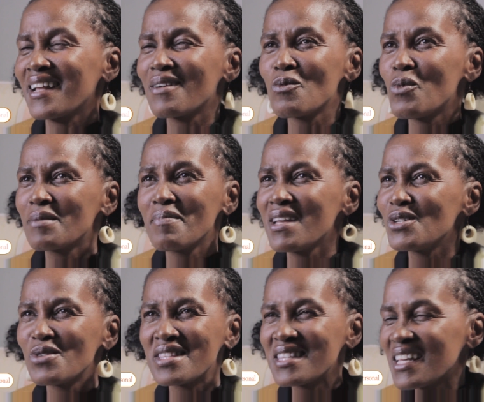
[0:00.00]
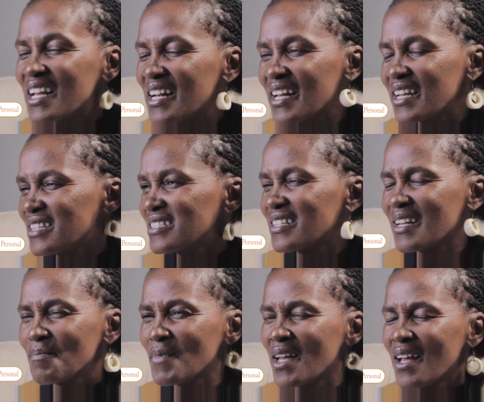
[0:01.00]
Like, what made you think like this?
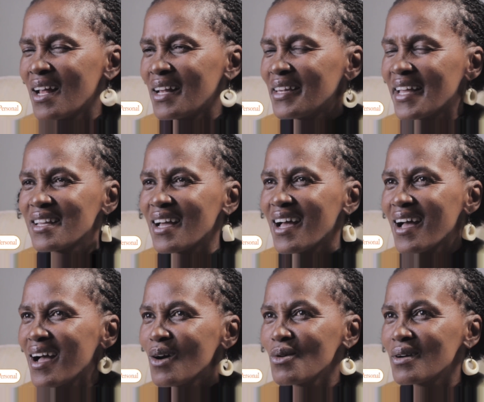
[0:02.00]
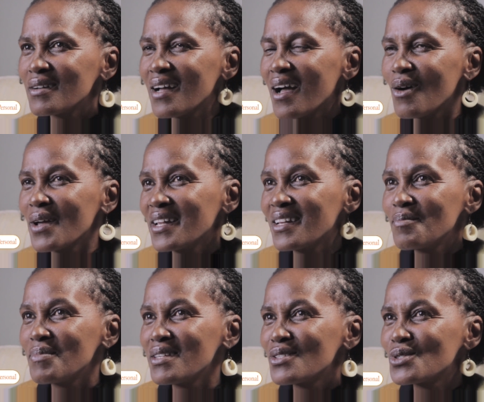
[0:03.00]
And I'm like, how can
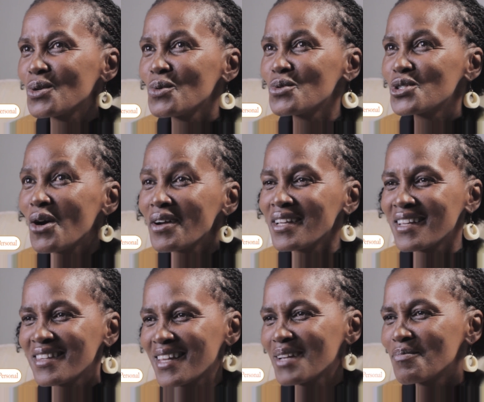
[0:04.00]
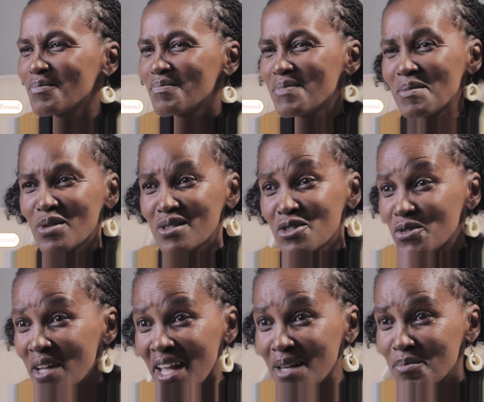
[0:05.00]
it be so shocking that people
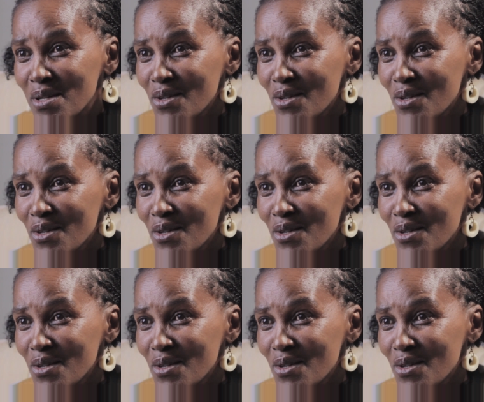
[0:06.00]
create?